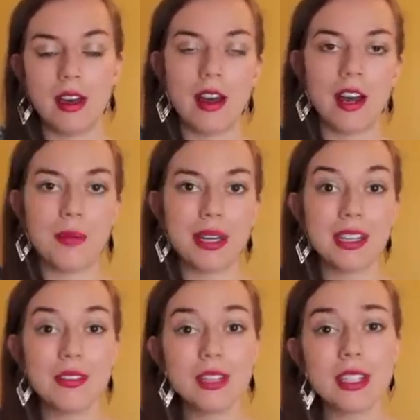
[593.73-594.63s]
I can
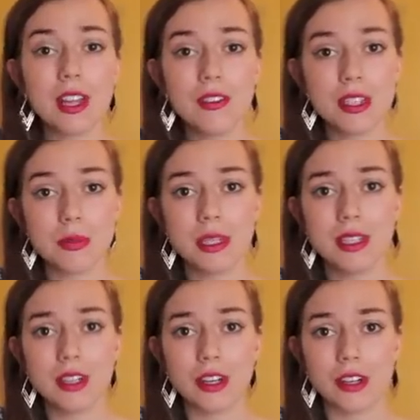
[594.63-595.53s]
never tell if it's really
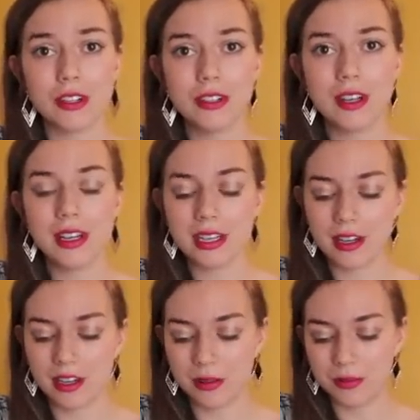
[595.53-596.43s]
gonna hurt or not.
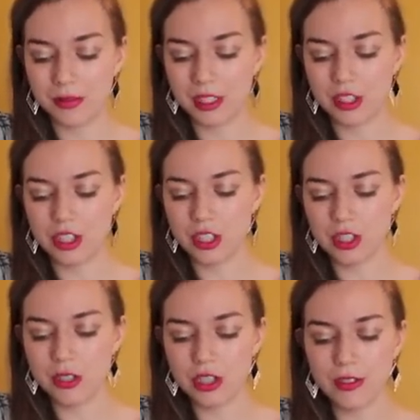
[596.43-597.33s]
It just
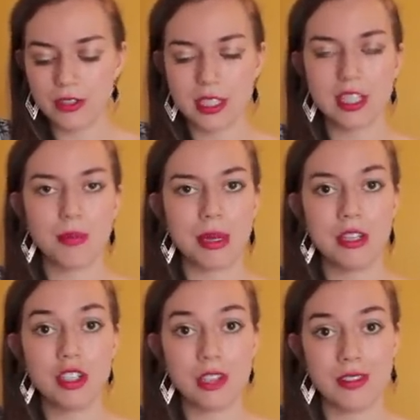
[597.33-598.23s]
usually feels like a
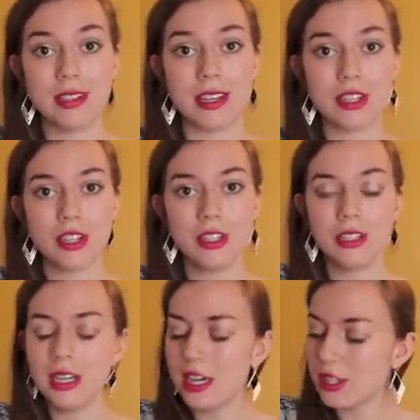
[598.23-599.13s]
pinch if it does hurt.
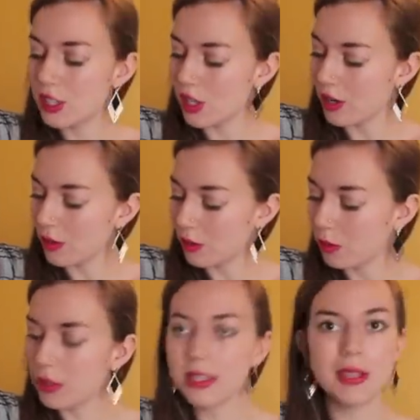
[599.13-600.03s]
So
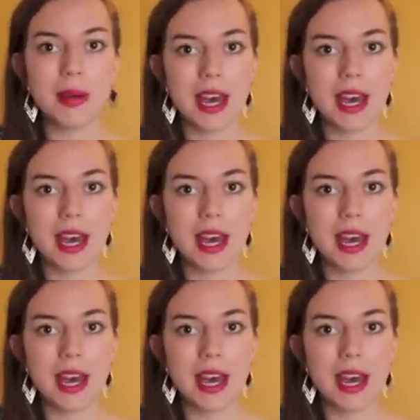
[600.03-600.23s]
we'll see what